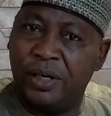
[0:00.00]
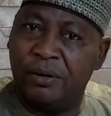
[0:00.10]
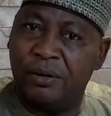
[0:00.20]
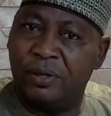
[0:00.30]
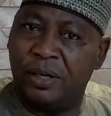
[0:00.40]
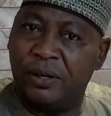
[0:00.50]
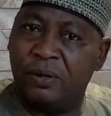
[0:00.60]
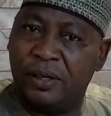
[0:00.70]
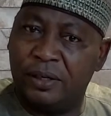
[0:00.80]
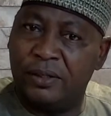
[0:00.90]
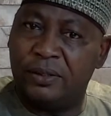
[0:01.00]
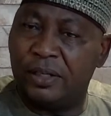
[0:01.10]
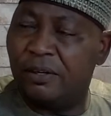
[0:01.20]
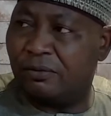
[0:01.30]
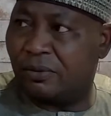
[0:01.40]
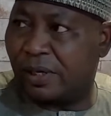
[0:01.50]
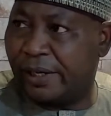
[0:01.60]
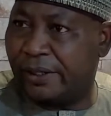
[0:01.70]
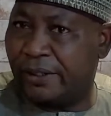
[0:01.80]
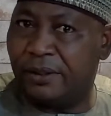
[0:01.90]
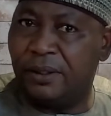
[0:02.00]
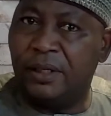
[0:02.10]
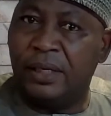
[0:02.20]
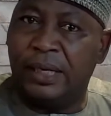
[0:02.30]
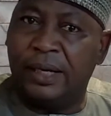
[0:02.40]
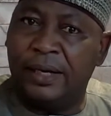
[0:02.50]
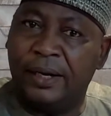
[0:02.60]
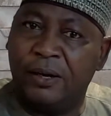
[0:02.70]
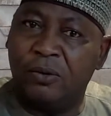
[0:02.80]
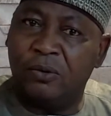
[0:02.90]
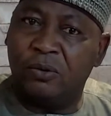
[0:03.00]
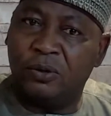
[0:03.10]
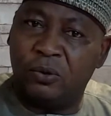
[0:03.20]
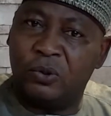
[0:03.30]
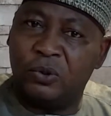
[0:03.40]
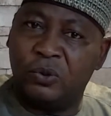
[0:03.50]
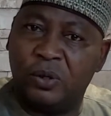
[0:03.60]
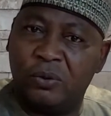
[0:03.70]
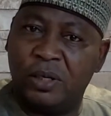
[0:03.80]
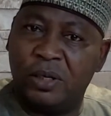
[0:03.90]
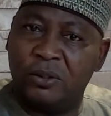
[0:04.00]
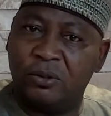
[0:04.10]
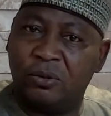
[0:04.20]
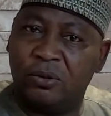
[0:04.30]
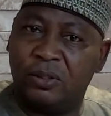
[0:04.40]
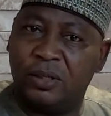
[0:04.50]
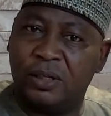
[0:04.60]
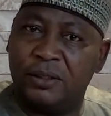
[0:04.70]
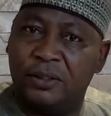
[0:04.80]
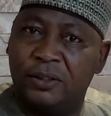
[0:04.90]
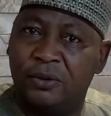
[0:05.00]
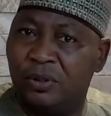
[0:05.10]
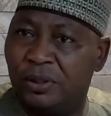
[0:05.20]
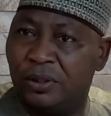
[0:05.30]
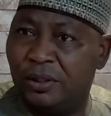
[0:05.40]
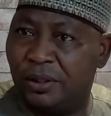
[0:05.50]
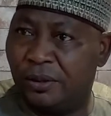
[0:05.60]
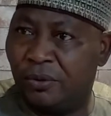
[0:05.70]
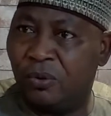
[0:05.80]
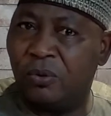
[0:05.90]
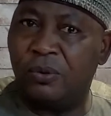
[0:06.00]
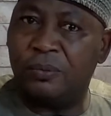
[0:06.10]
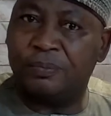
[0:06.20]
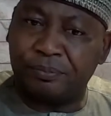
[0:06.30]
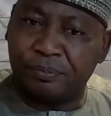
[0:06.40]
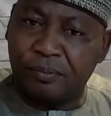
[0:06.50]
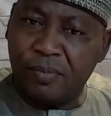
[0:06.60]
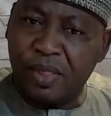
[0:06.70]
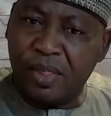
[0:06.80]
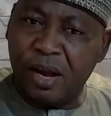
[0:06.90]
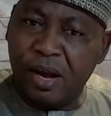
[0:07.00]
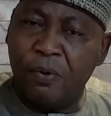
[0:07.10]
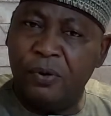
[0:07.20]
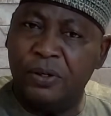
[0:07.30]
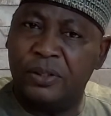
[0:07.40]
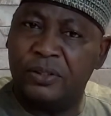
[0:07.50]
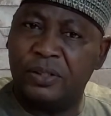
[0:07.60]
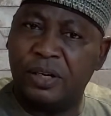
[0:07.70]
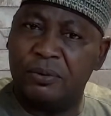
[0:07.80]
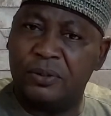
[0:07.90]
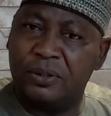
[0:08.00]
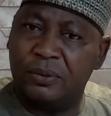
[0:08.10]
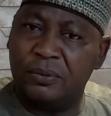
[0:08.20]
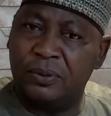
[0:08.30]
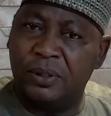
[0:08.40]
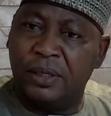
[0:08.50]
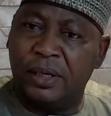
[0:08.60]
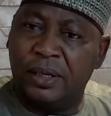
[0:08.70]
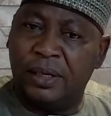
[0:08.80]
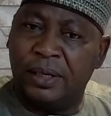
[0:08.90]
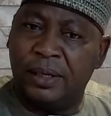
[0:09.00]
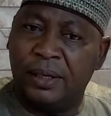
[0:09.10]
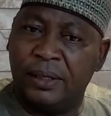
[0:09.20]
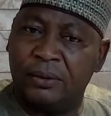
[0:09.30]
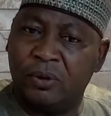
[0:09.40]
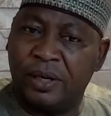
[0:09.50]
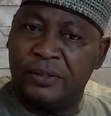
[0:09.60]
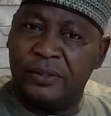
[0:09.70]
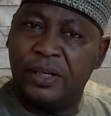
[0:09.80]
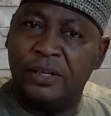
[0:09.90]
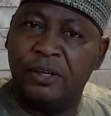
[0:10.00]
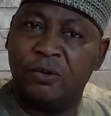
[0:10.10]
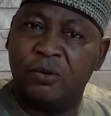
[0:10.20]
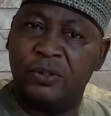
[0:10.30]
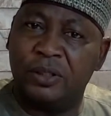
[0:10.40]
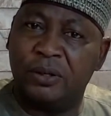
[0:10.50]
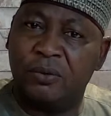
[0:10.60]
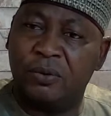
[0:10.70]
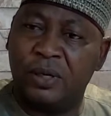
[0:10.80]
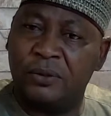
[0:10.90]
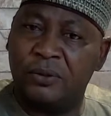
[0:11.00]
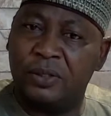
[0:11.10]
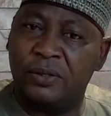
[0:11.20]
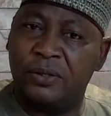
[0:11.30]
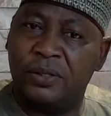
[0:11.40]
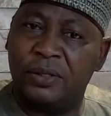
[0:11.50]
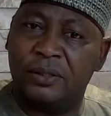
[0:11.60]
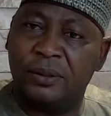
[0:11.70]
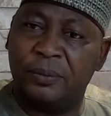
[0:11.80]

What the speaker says: have now, at least they have tried. And now also I would like to congratulate the newly, you know, appointed service chiefs. And to answer your question, I would like to say that